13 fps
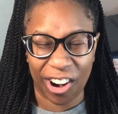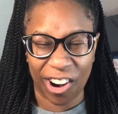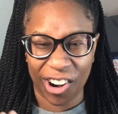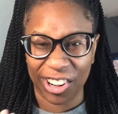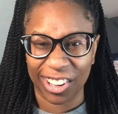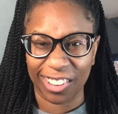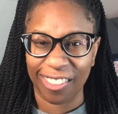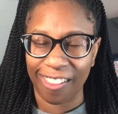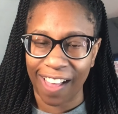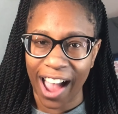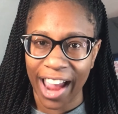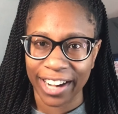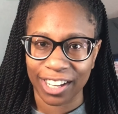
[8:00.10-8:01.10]
aren't
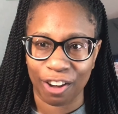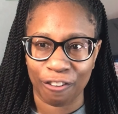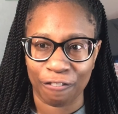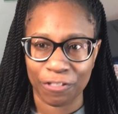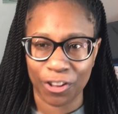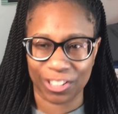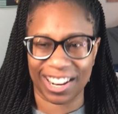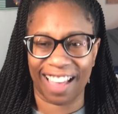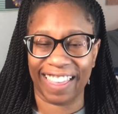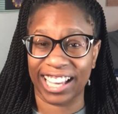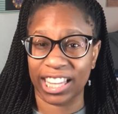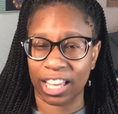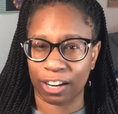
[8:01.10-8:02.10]
there's not
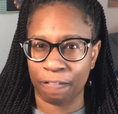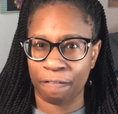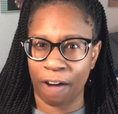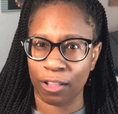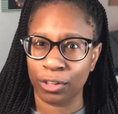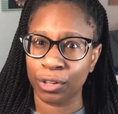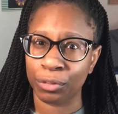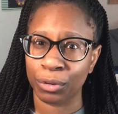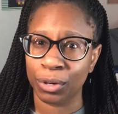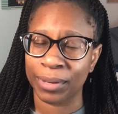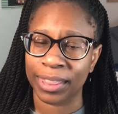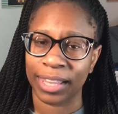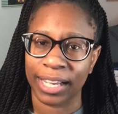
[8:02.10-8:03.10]
like a lot of follow through
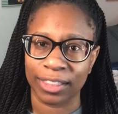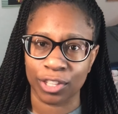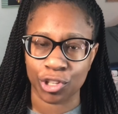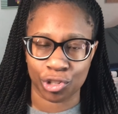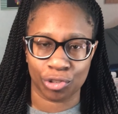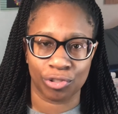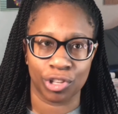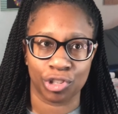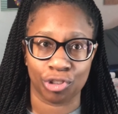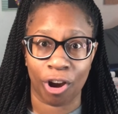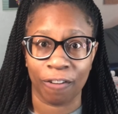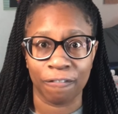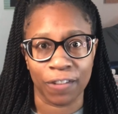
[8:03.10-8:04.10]
with like the
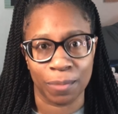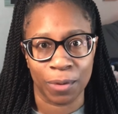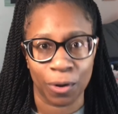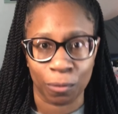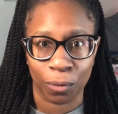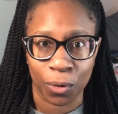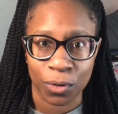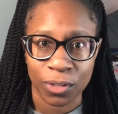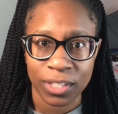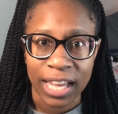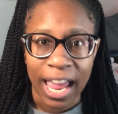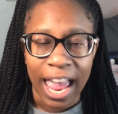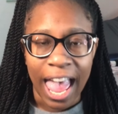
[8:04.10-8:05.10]
strong female roles.
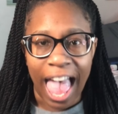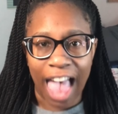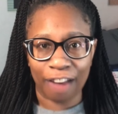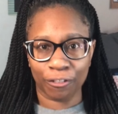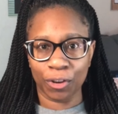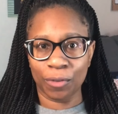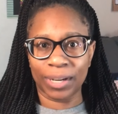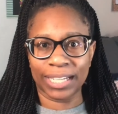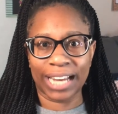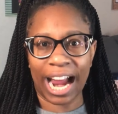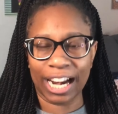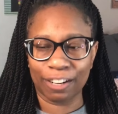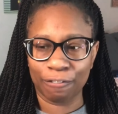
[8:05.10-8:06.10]
Everyone
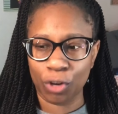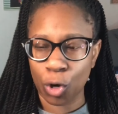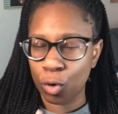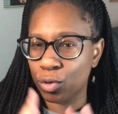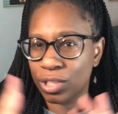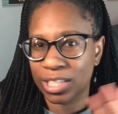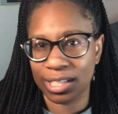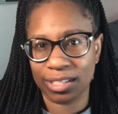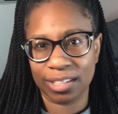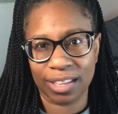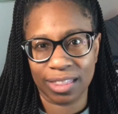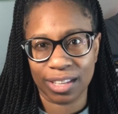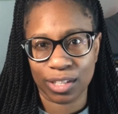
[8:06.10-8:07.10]
kind of goes
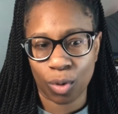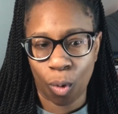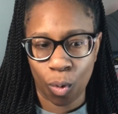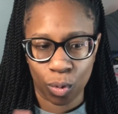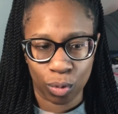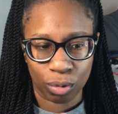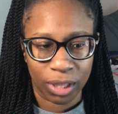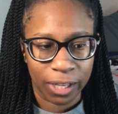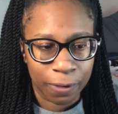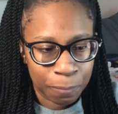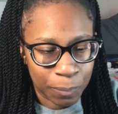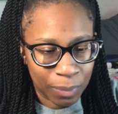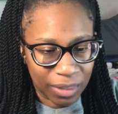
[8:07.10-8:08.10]
into this whole
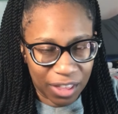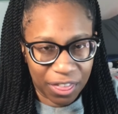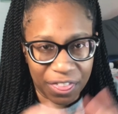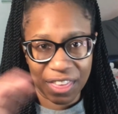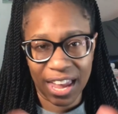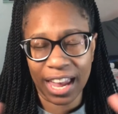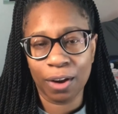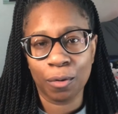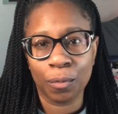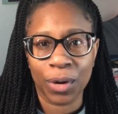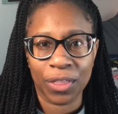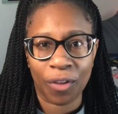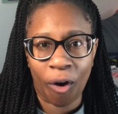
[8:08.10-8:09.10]
thing
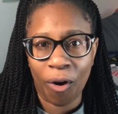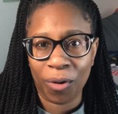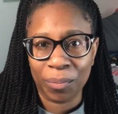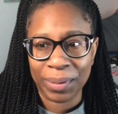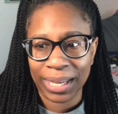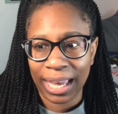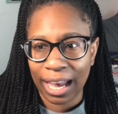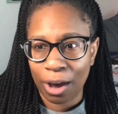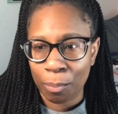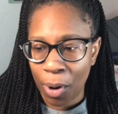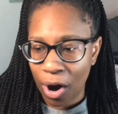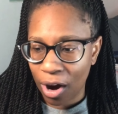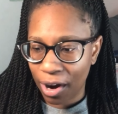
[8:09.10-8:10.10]
with all being a
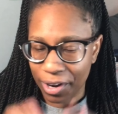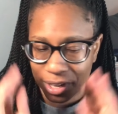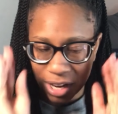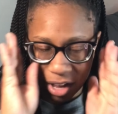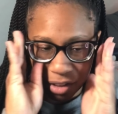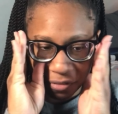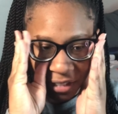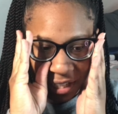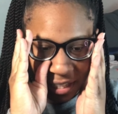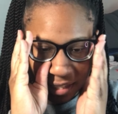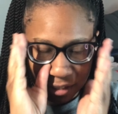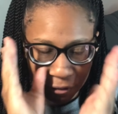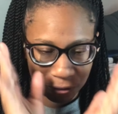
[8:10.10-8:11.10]
part of these
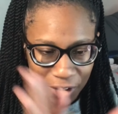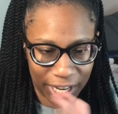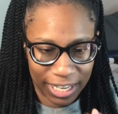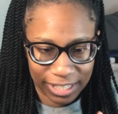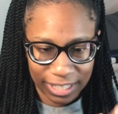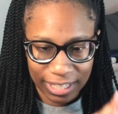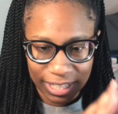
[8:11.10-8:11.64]
different,